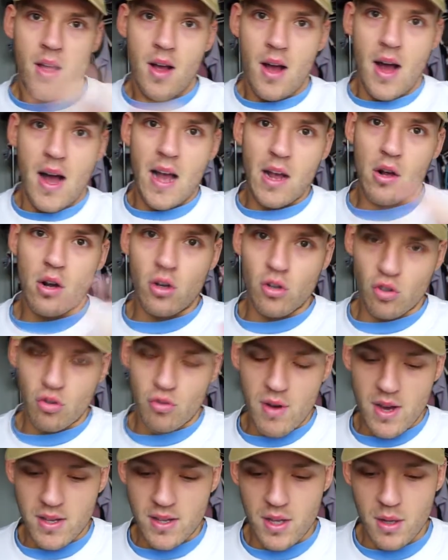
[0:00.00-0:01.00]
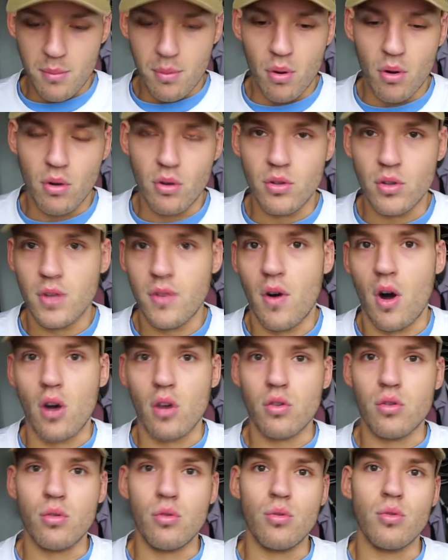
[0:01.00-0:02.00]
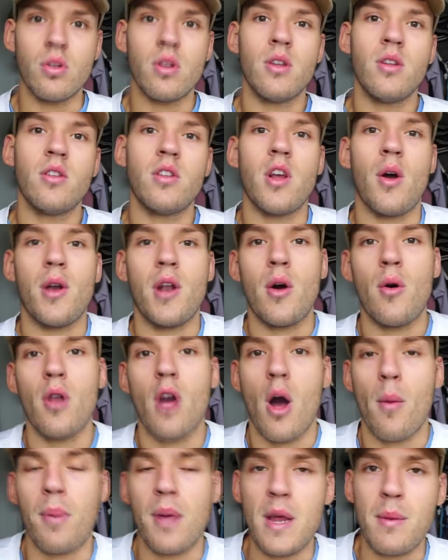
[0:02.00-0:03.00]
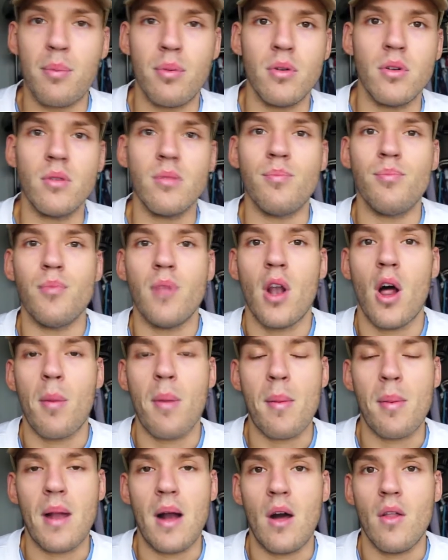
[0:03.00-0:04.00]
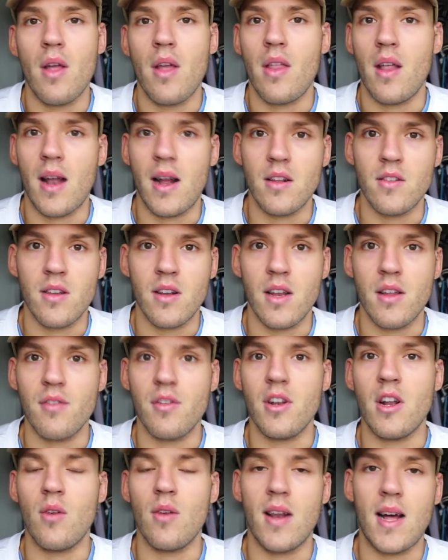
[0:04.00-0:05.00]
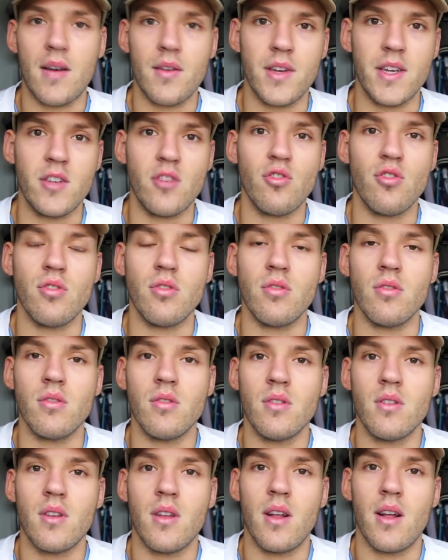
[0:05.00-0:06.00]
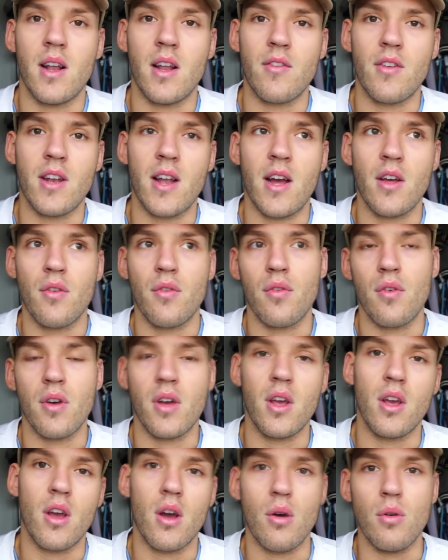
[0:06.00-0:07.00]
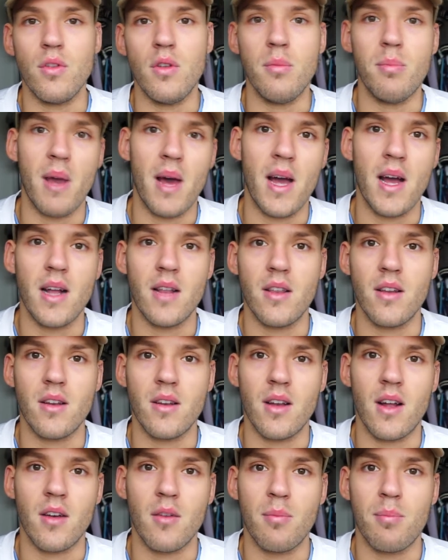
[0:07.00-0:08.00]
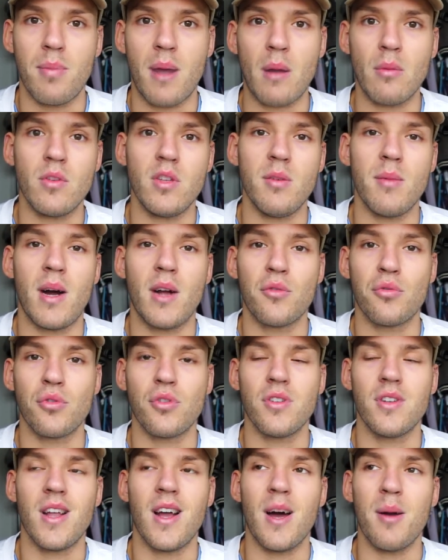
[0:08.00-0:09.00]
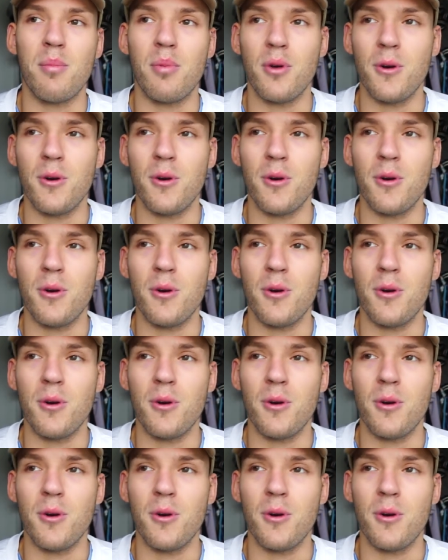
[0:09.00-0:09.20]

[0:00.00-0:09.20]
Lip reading: I can't stress the importance of hostels. So I know a lot of people out there, they like to live, lavish and have a nice fucking cozy bed and a nice bouncy mattress and that.